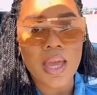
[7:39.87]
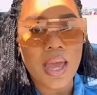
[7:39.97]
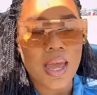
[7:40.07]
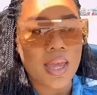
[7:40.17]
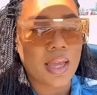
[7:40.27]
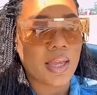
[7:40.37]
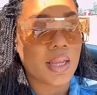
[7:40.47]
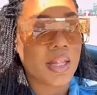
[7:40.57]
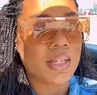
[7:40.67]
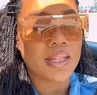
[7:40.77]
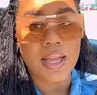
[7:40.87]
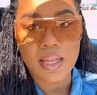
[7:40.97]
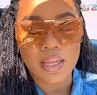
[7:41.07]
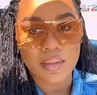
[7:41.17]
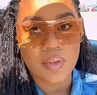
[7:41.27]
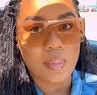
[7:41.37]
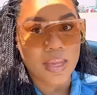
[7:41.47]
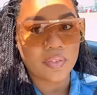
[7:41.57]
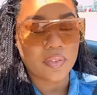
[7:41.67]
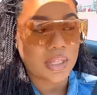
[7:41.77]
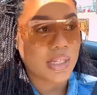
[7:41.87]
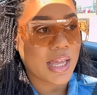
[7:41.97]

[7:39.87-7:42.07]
I love my fit.